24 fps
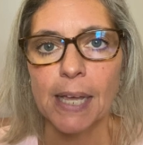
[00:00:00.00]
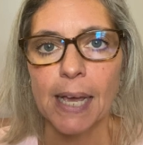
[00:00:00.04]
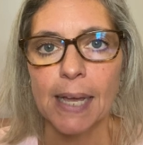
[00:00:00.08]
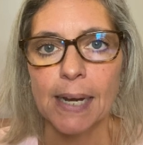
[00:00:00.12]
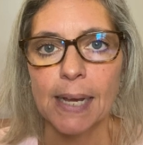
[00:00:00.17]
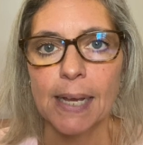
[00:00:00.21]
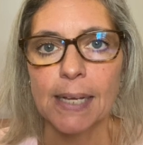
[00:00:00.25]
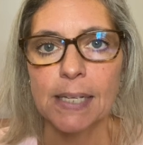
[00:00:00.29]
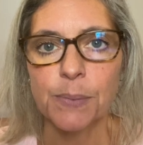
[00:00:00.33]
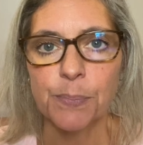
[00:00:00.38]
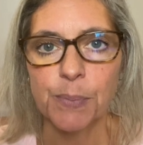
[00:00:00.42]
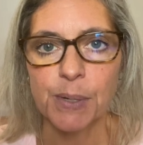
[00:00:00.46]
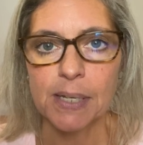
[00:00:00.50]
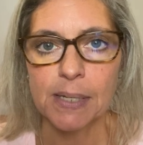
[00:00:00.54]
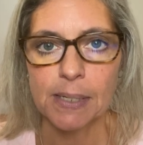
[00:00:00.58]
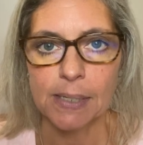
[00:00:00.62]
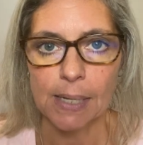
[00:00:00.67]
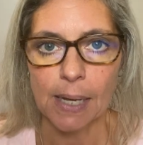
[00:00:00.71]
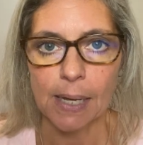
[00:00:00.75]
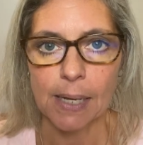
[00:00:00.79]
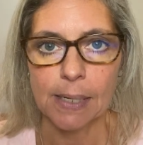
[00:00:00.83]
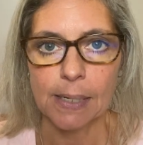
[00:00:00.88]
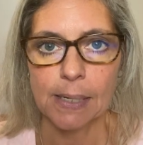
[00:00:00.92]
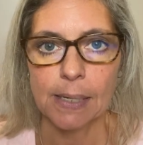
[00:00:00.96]
that has been
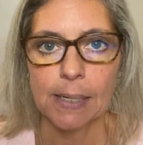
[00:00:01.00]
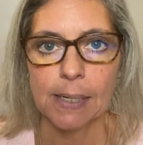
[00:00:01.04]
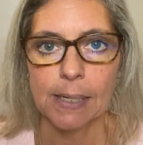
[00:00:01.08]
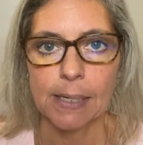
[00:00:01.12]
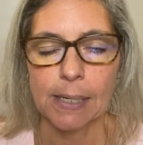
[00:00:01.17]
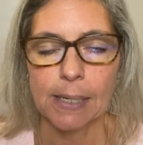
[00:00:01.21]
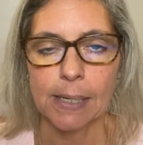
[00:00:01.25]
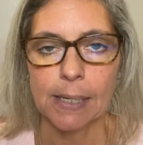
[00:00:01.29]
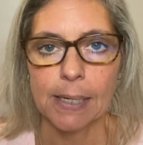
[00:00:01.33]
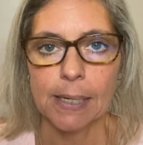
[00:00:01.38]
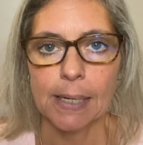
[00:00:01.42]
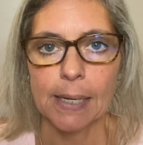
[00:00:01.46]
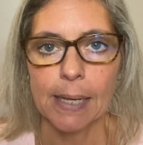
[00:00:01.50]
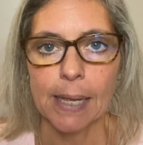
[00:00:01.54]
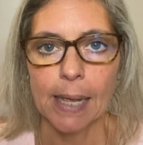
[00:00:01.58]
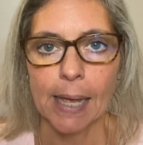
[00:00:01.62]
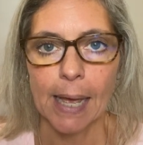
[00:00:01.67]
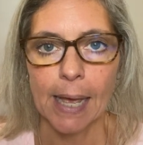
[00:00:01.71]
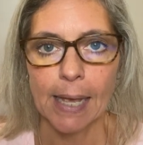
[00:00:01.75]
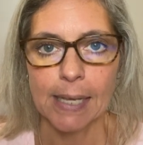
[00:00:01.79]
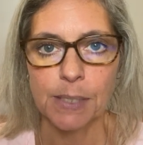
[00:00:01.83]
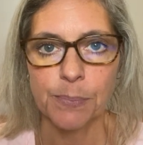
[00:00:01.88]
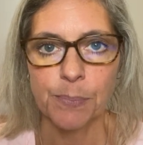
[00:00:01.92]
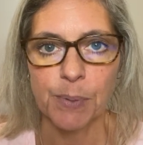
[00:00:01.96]
done
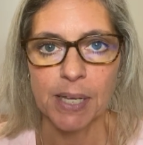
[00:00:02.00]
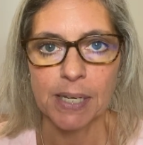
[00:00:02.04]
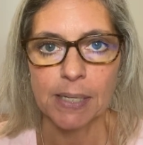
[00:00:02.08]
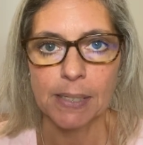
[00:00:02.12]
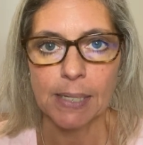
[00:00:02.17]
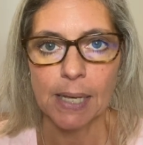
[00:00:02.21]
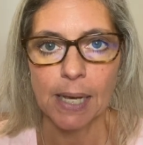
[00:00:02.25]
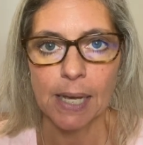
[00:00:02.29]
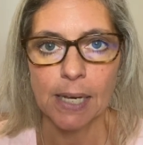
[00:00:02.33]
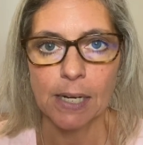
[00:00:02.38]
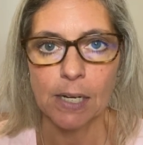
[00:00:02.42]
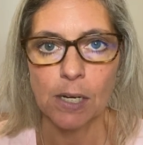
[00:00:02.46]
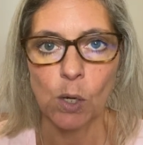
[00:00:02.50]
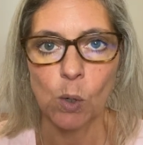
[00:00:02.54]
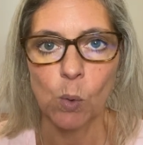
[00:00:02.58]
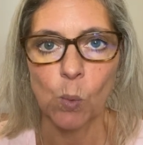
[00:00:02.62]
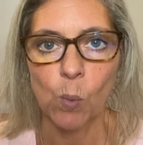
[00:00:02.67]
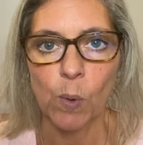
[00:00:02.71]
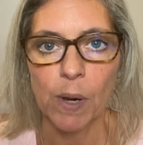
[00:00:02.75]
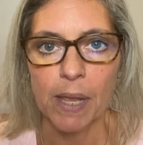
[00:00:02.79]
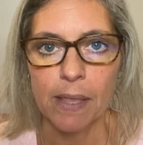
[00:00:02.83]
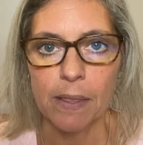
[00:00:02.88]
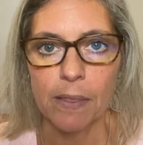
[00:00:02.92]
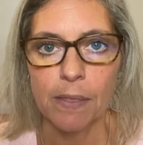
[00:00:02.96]
has been done
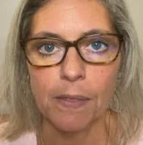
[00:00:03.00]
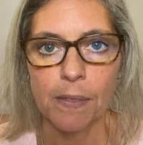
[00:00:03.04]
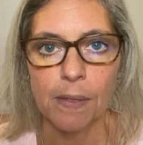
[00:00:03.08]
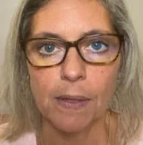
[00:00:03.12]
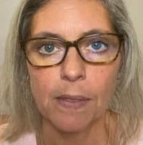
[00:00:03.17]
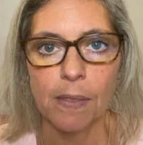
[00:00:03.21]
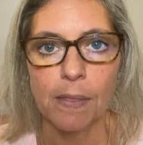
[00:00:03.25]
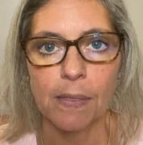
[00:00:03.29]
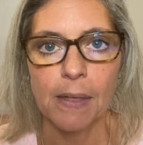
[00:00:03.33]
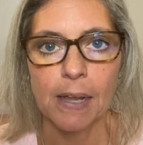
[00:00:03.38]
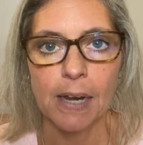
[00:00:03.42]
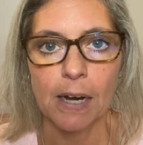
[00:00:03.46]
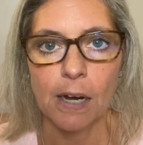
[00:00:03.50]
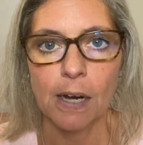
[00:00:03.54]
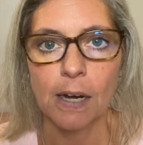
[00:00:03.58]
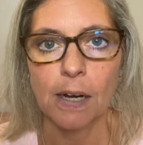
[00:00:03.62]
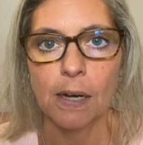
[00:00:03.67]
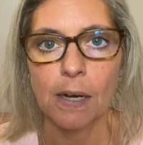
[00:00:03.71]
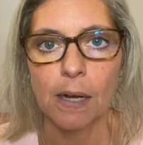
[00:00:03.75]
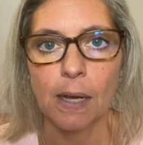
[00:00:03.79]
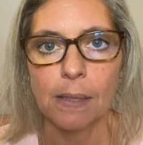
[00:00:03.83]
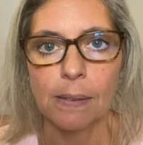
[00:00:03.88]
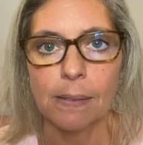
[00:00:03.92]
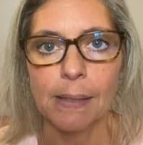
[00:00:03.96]
with
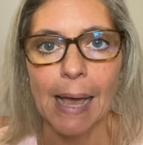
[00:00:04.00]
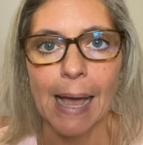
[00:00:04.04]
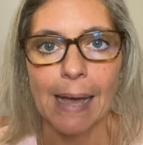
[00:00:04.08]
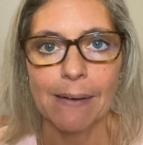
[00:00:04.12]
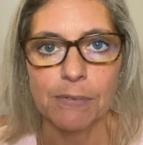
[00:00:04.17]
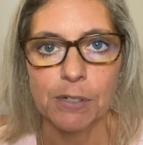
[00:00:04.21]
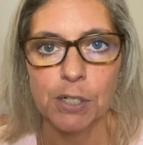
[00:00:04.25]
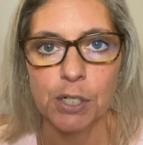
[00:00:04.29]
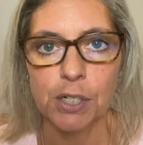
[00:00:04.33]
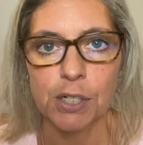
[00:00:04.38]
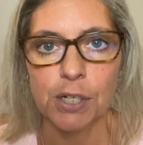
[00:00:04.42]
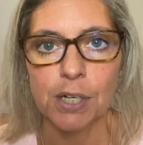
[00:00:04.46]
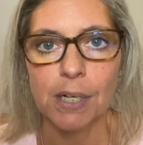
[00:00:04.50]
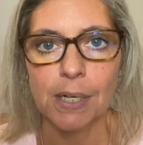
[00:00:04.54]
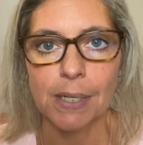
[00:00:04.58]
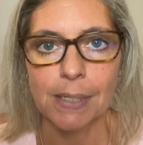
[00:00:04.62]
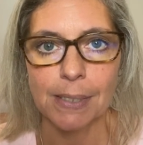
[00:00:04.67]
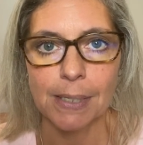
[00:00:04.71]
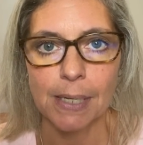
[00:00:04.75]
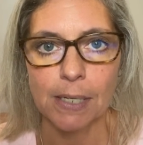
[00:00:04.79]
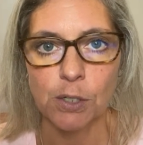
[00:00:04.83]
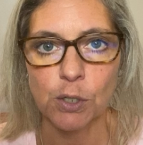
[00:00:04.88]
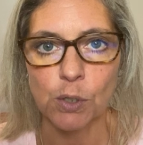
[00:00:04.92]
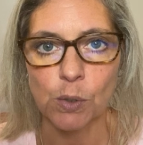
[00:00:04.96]
their lavender
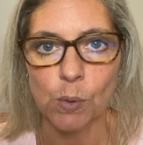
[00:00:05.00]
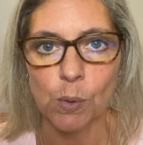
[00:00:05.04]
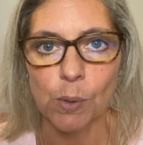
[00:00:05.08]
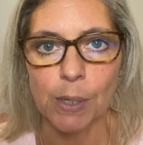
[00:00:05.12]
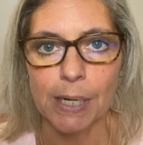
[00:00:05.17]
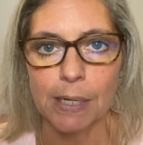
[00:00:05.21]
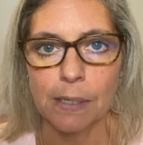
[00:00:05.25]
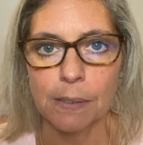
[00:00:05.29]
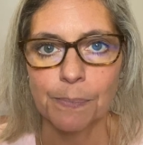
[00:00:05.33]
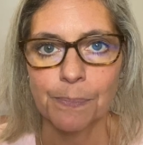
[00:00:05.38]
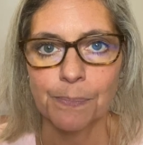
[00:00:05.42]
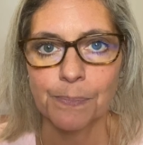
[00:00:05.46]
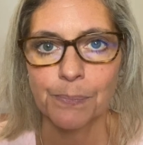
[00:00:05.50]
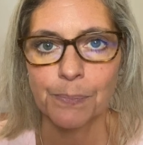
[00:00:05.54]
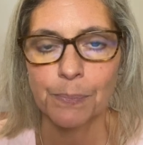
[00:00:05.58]
essential oil.